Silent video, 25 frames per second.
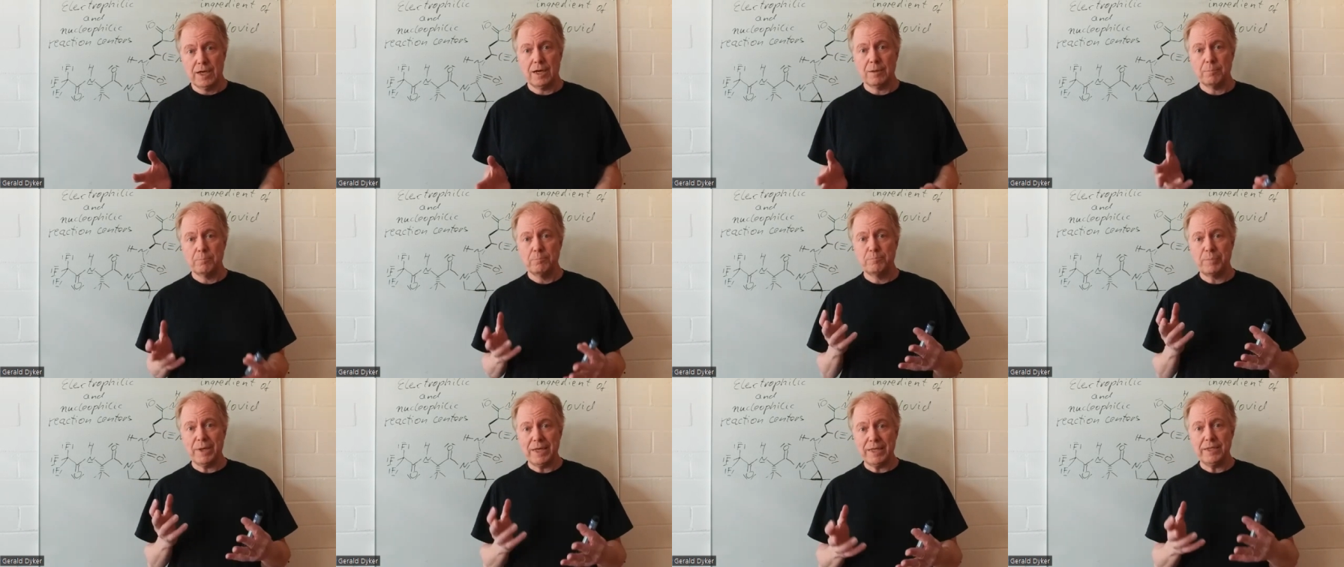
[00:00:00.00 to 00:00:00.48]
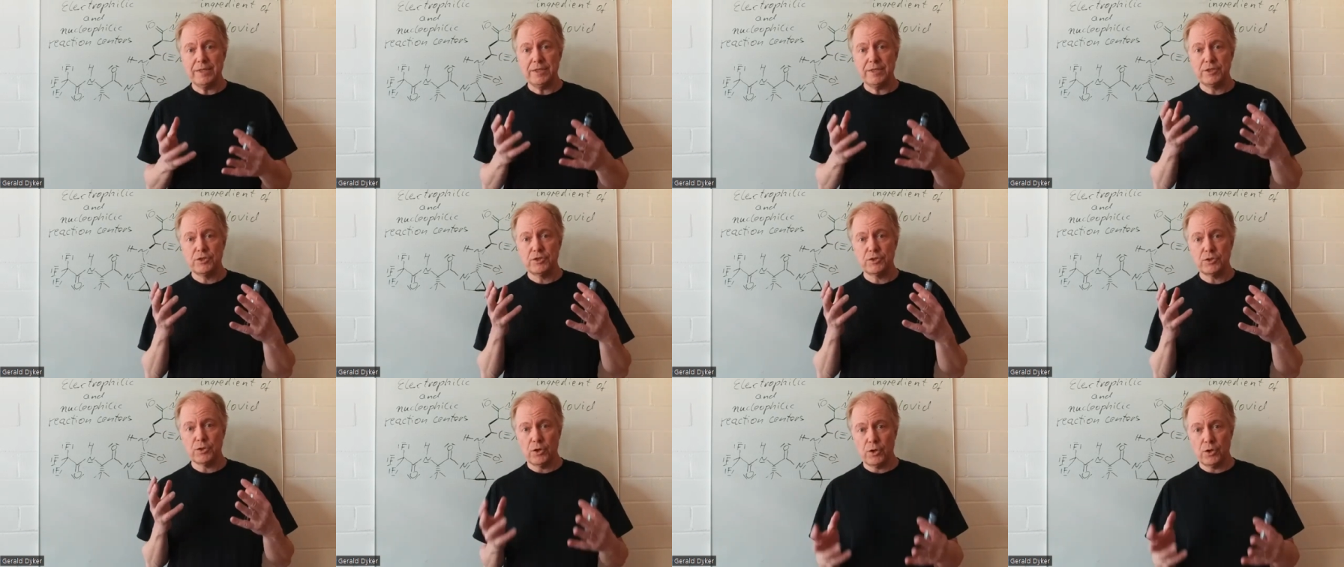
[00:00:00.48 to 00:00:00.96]
are
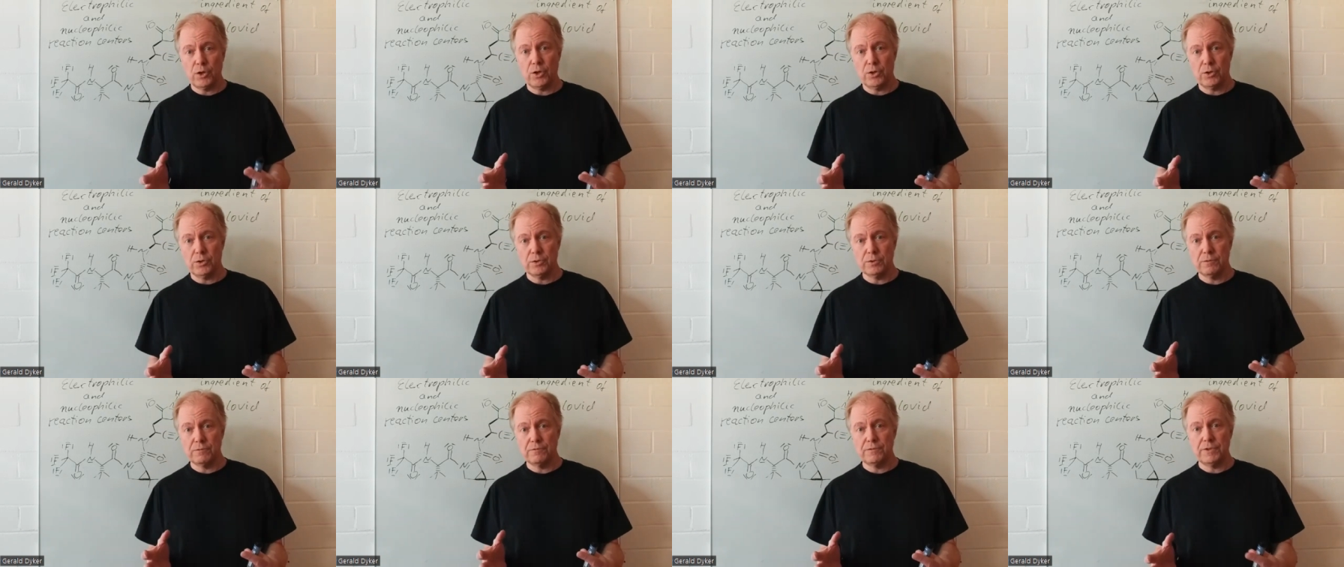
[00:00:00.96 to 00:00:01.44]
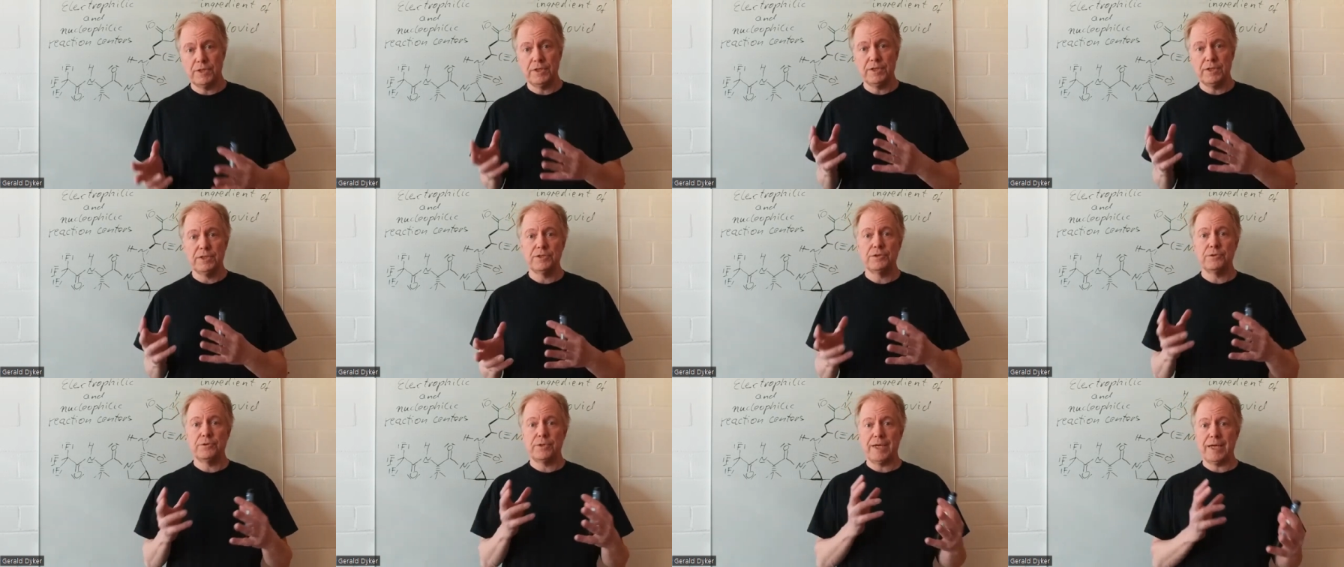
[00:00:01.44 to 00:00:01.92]
based on the
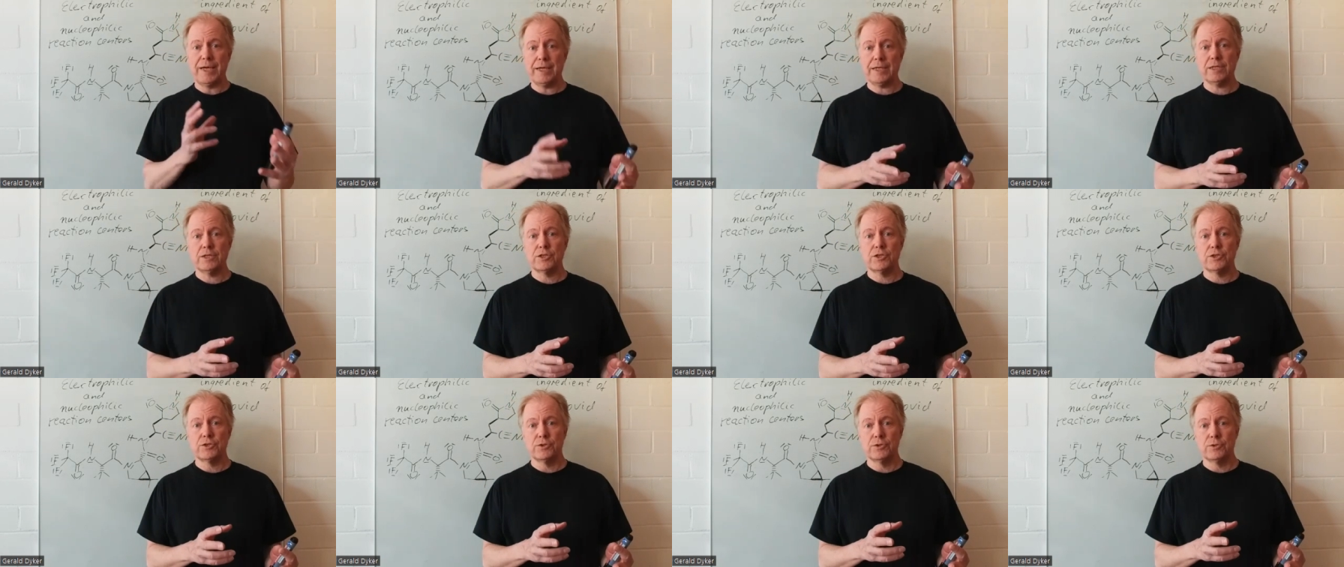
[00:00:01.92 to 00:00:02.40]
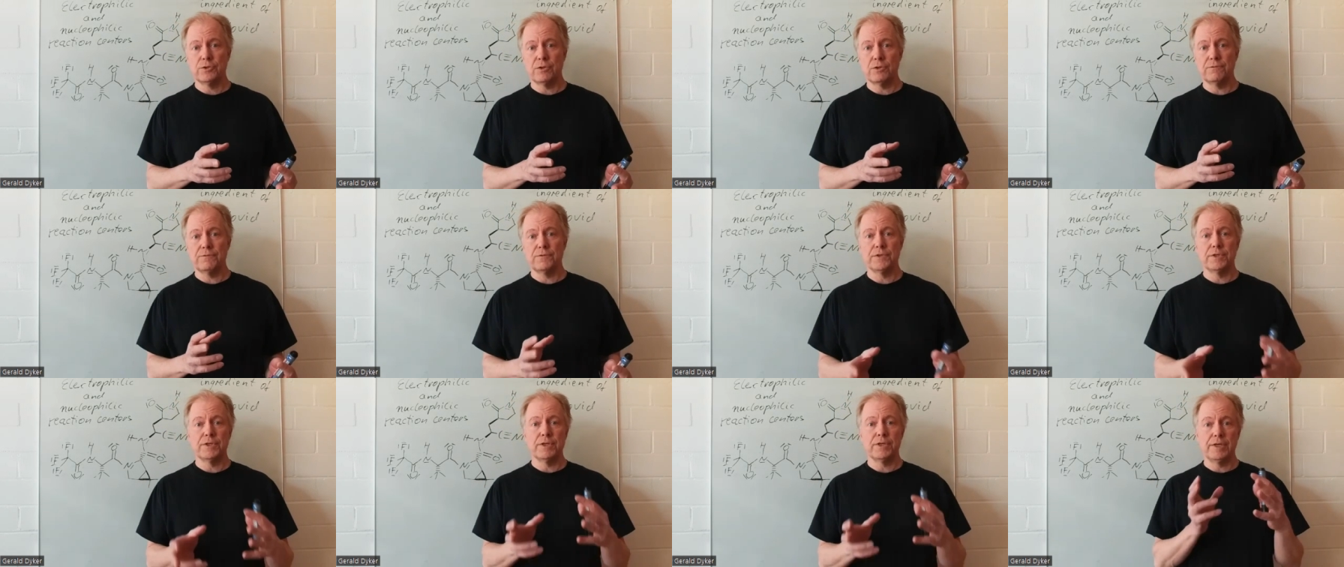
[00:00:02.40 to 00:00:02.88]
interaction
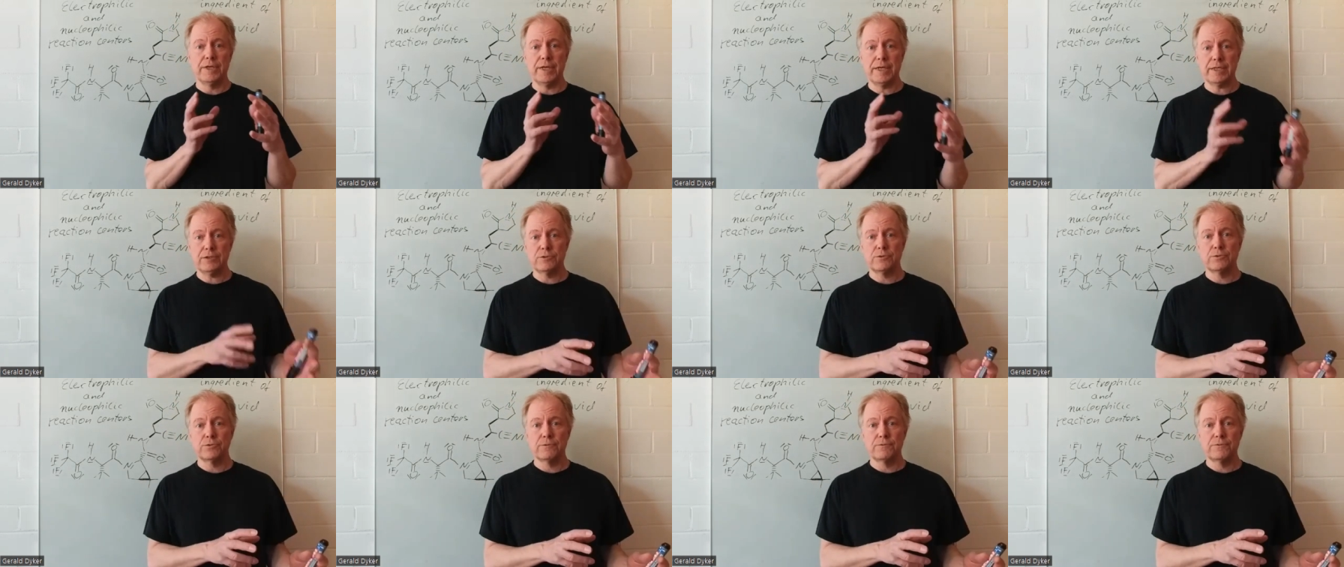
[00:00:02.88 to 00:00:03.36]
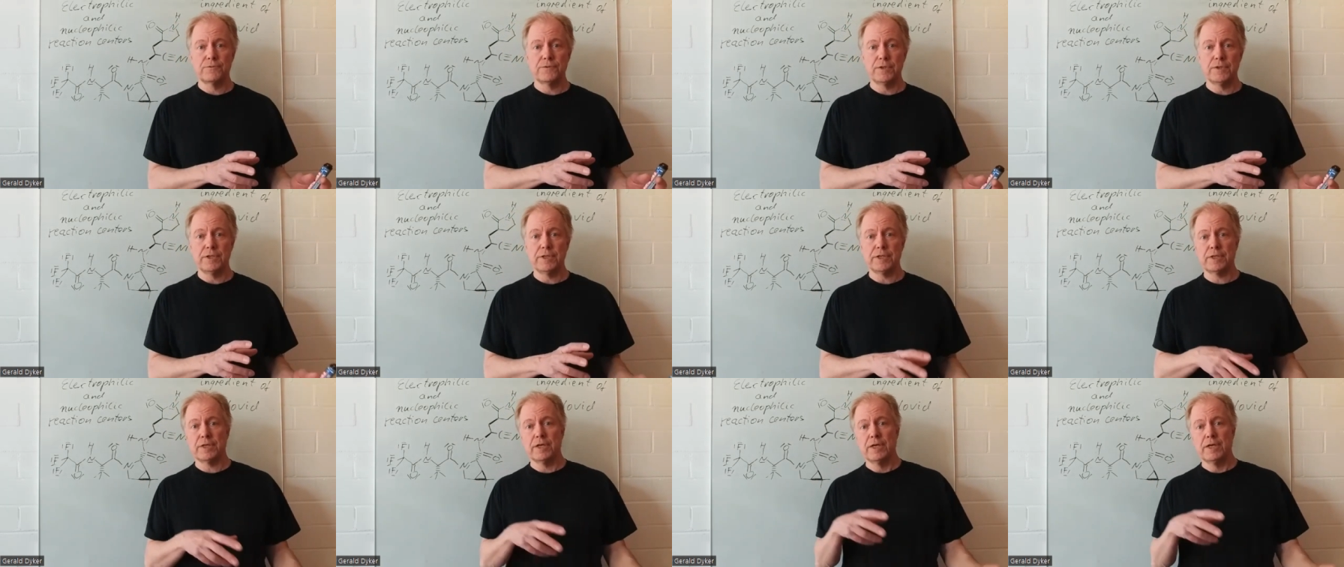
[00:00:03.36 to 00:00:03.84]
of an
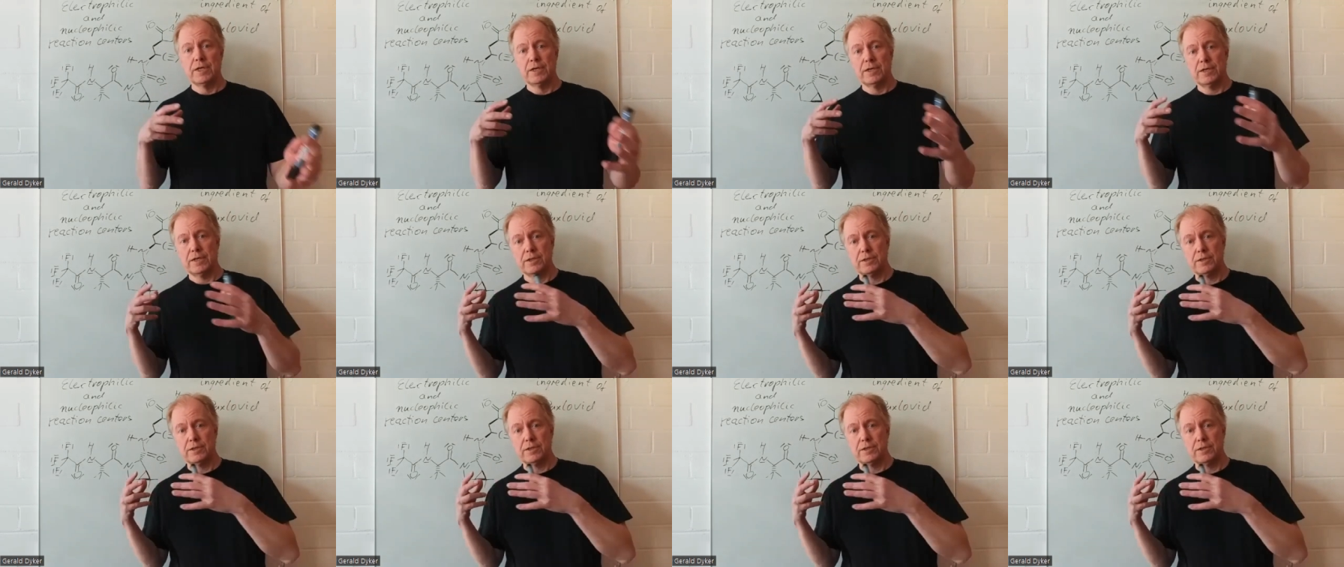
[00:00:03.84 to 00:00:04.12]
electrophilic